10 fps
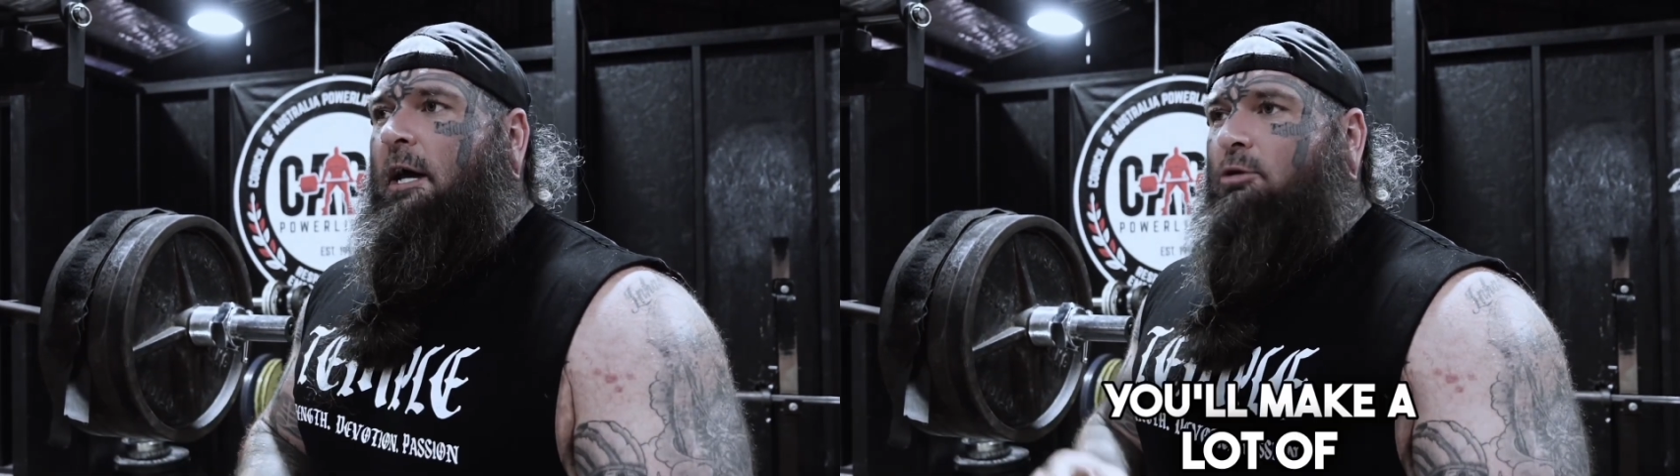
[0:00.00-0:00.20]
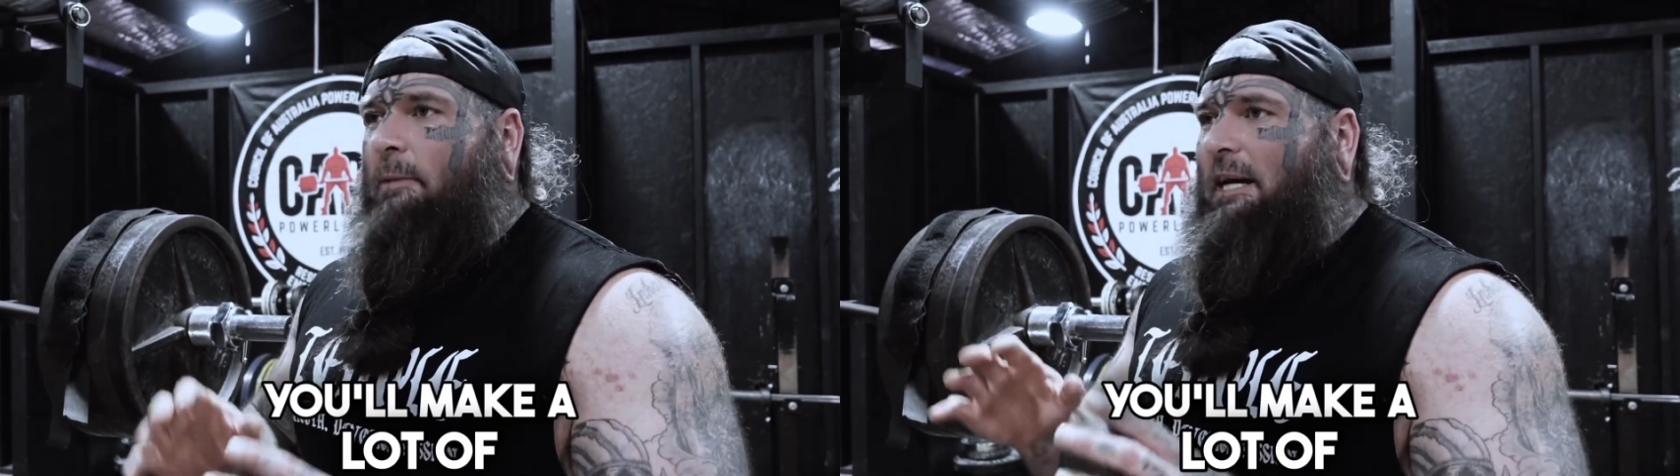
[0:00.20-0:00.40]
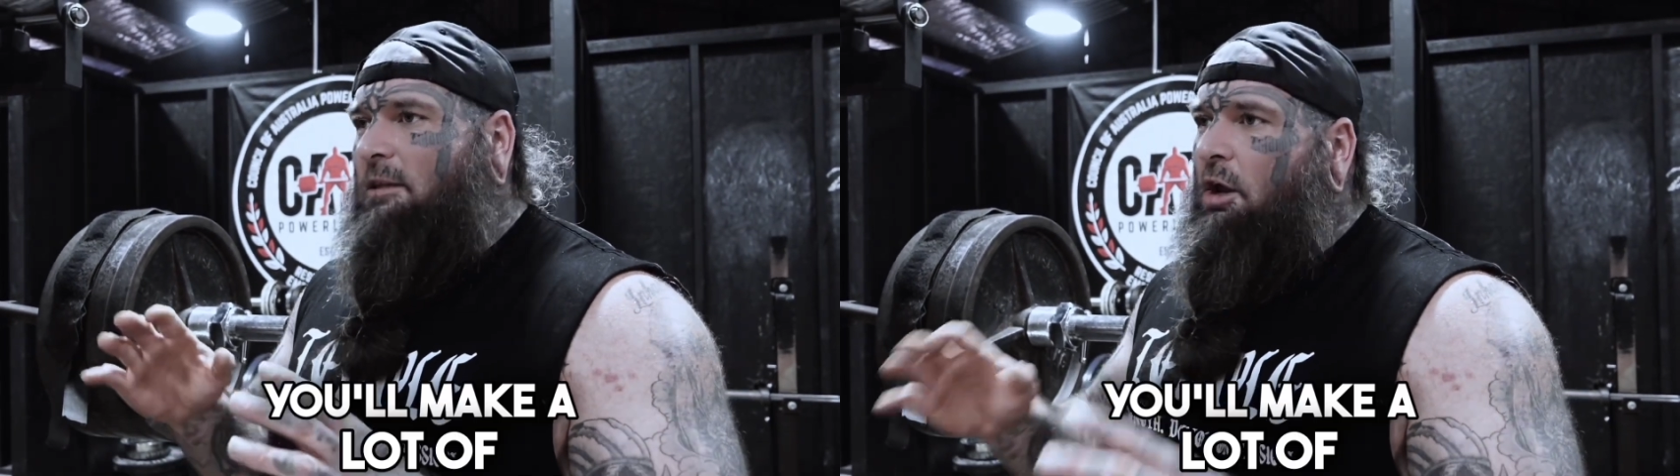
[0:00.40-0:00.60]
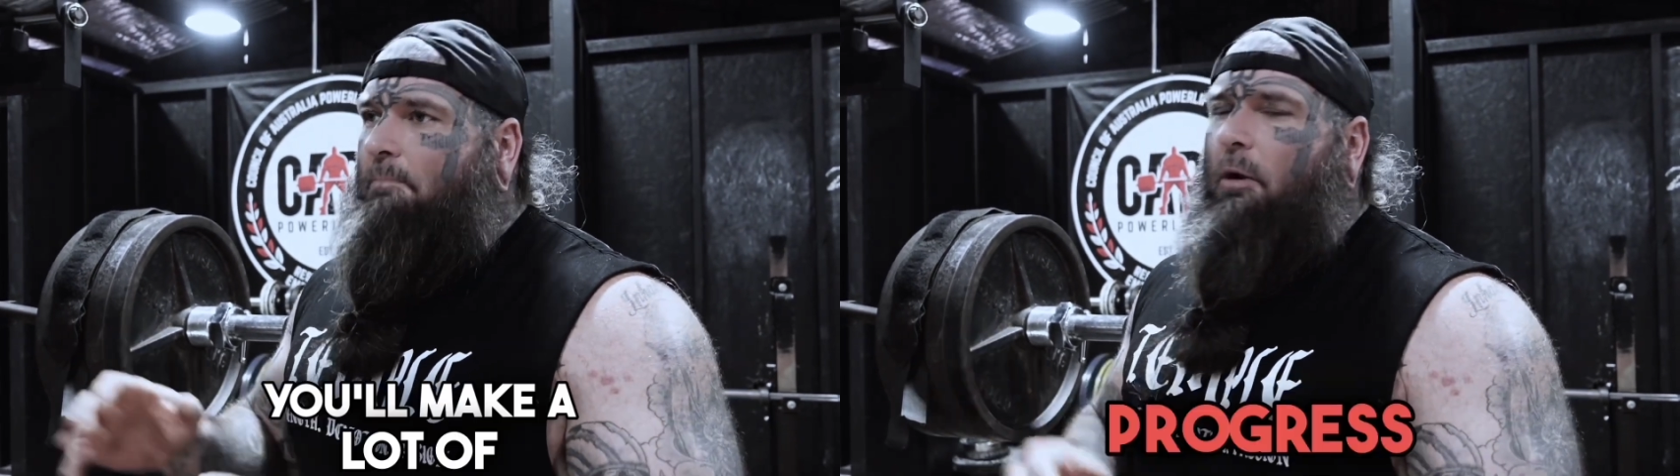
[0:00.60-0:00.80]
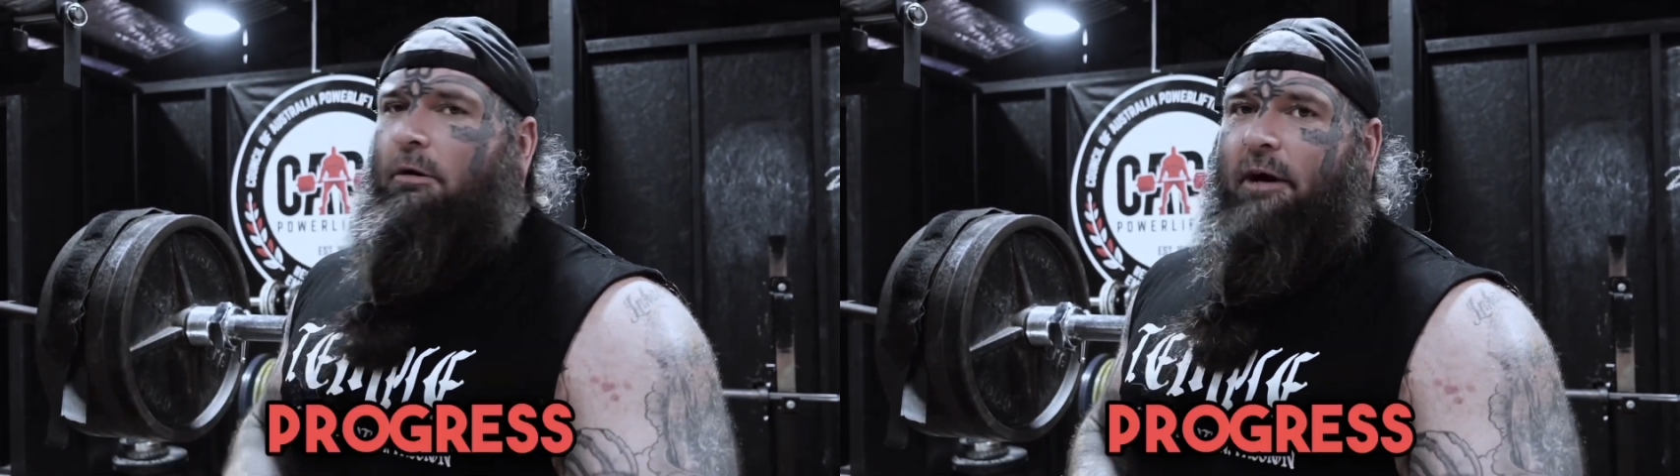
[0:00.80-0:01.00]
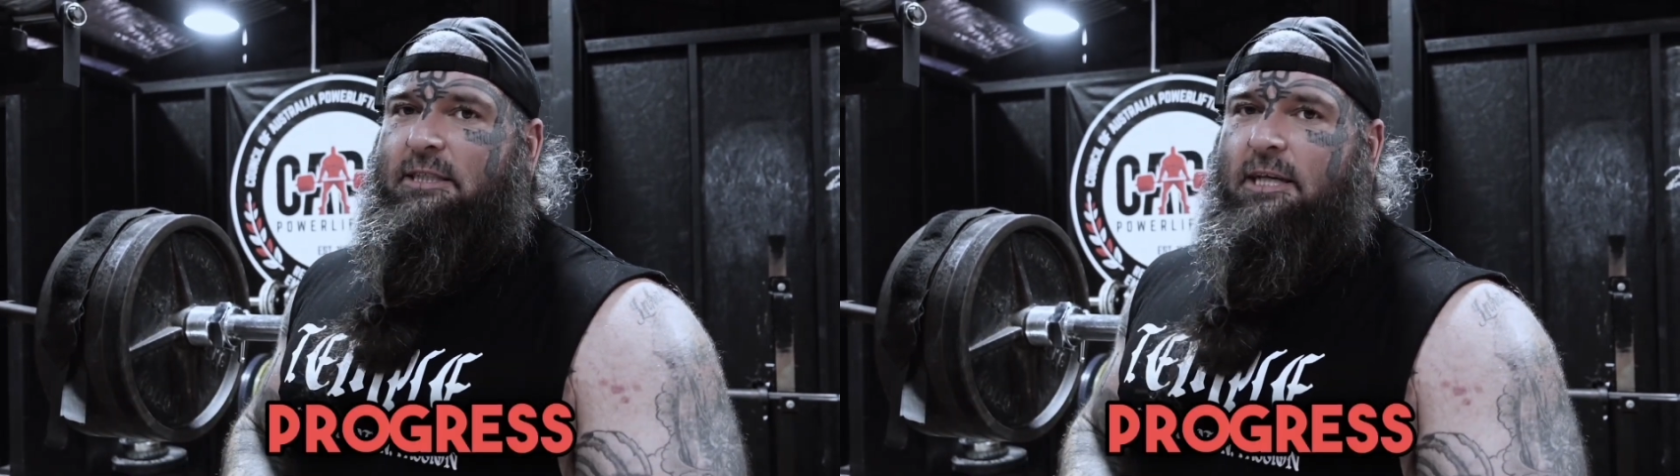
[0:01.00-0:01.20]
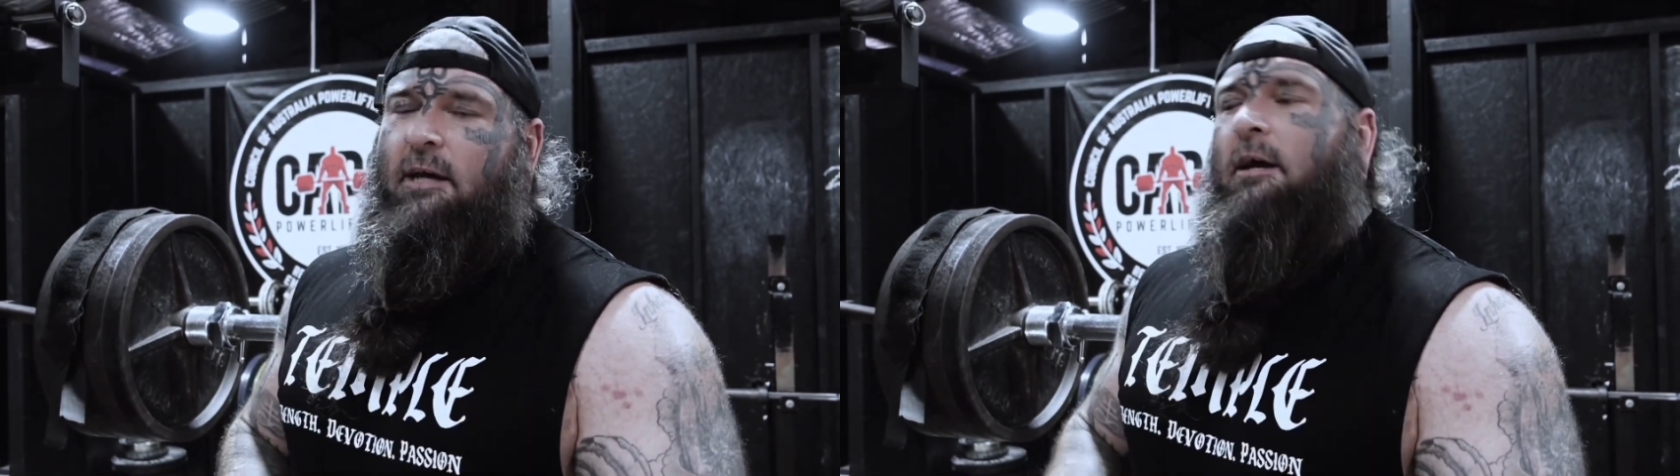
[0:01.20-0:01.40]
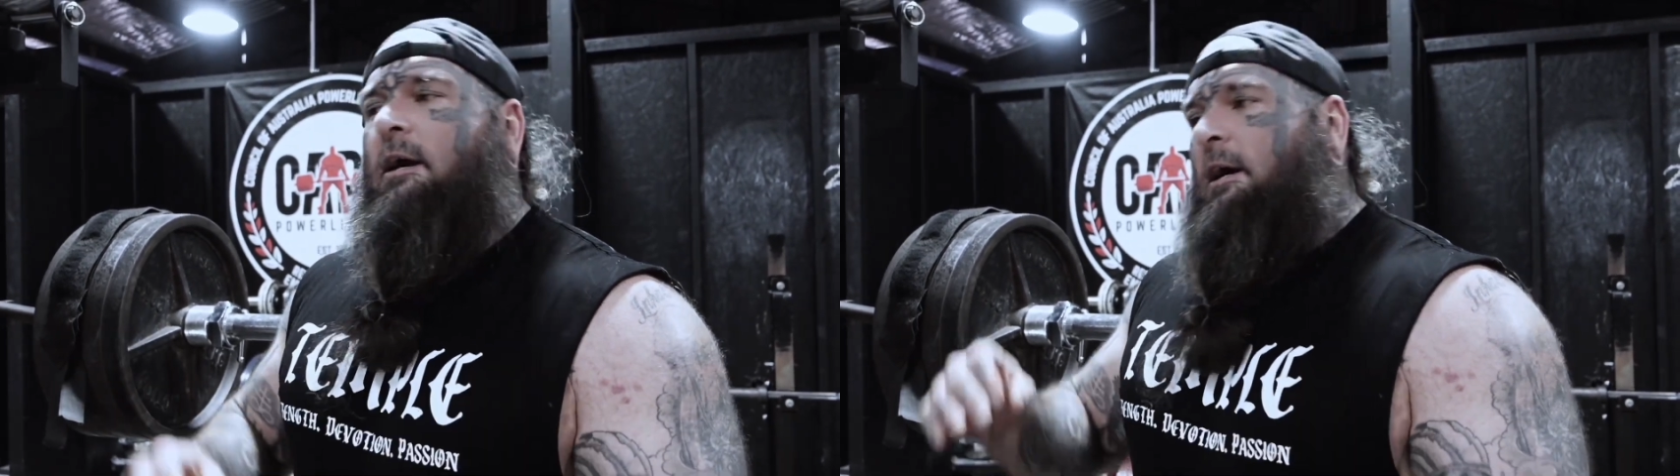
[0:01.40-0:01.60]
You'll make a lot of progress.
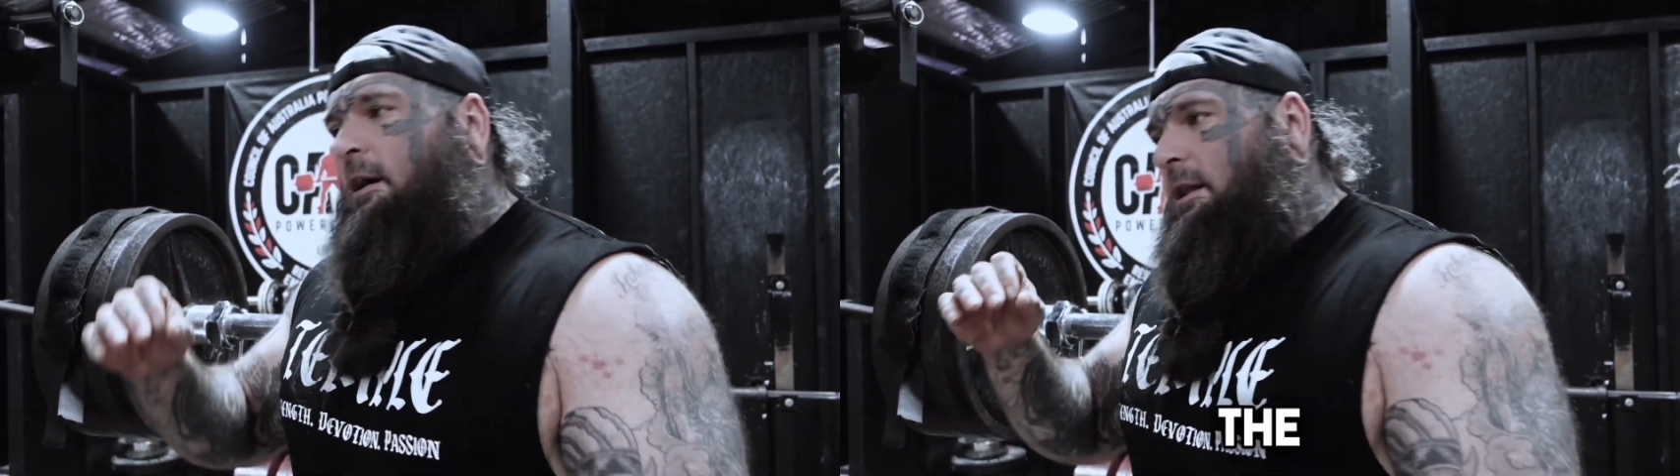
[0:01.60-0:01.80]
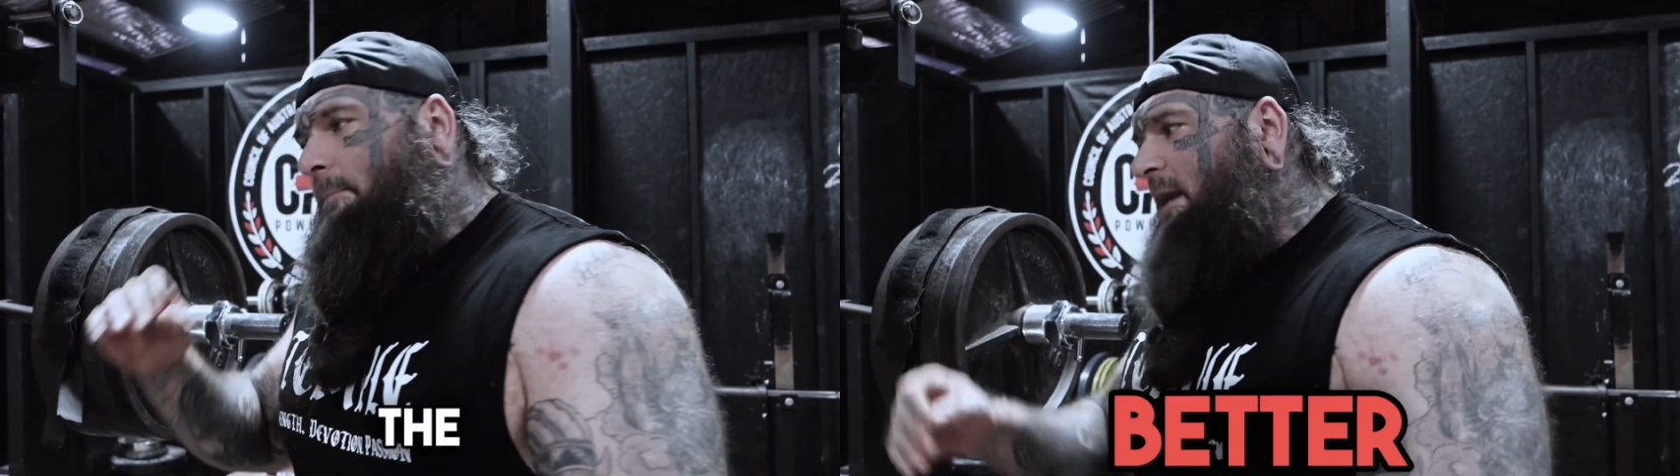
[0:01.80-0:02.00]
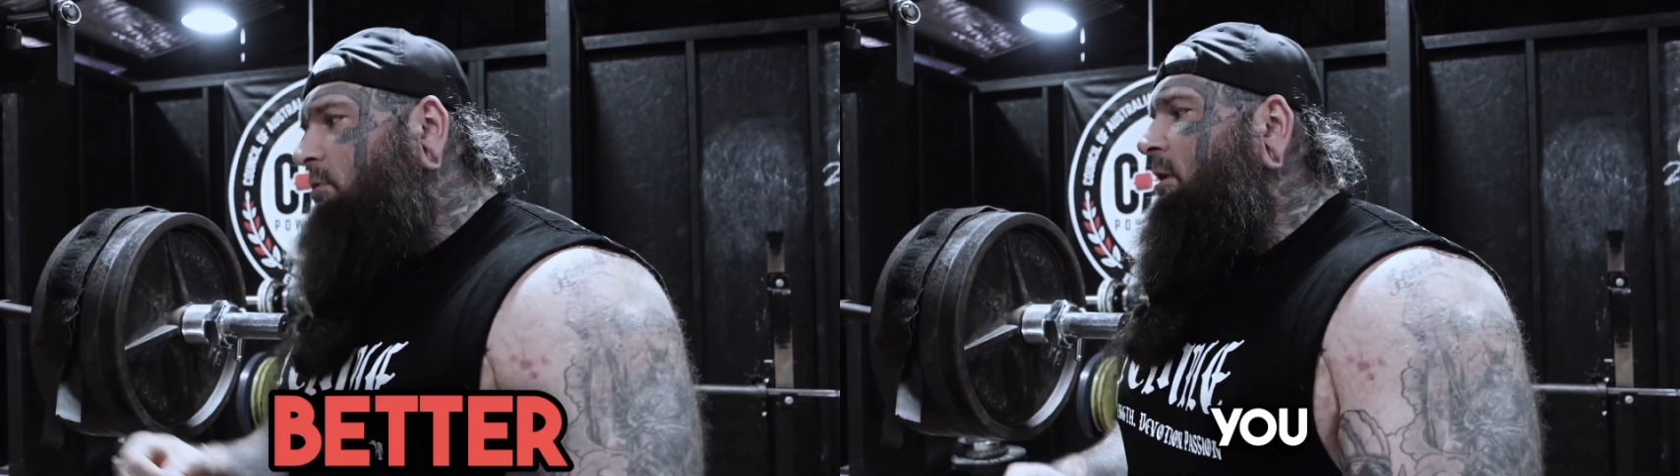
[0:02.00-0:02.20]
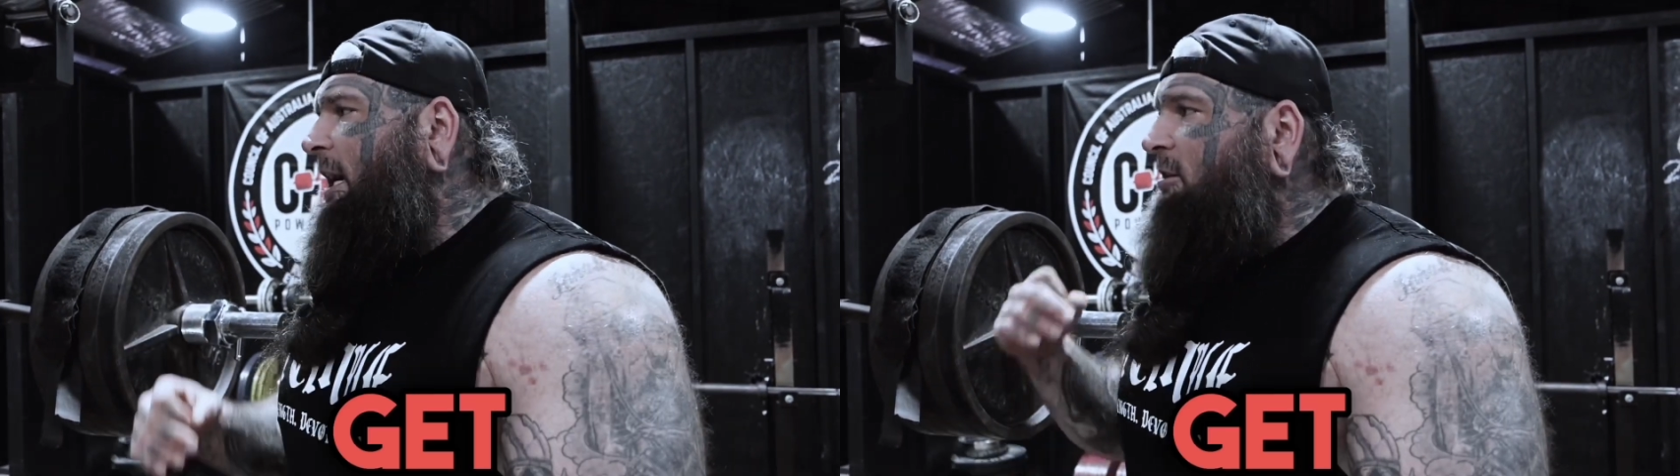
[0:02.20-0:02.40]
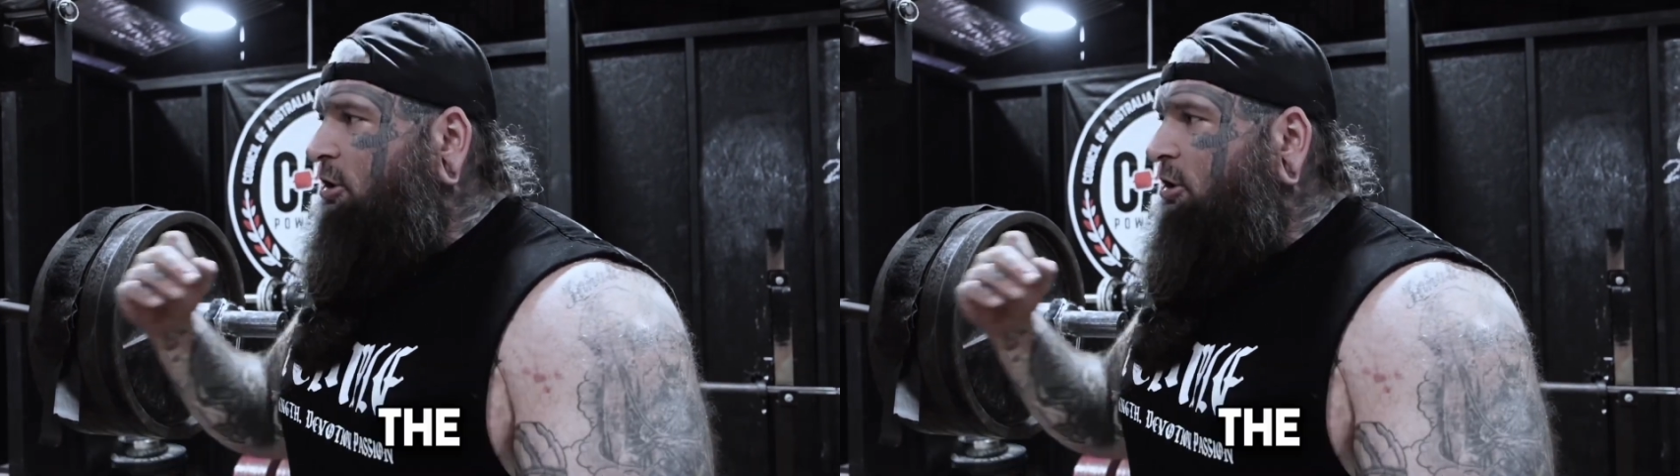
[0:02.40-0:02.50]
The better you get,